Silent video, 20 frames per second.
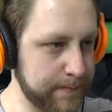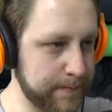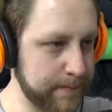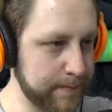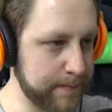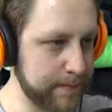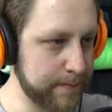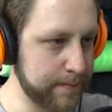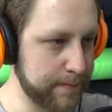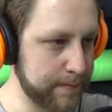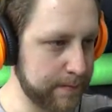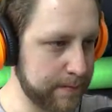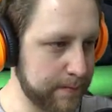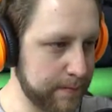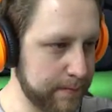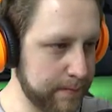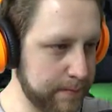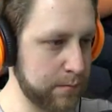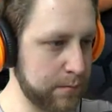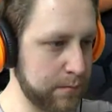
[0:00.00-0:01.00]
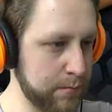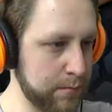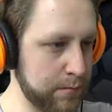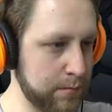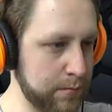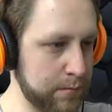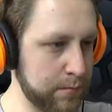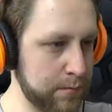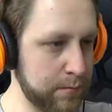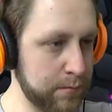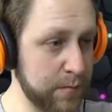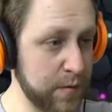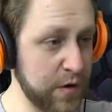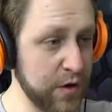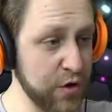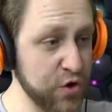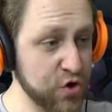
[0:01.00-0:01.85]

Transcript: (no one is talking)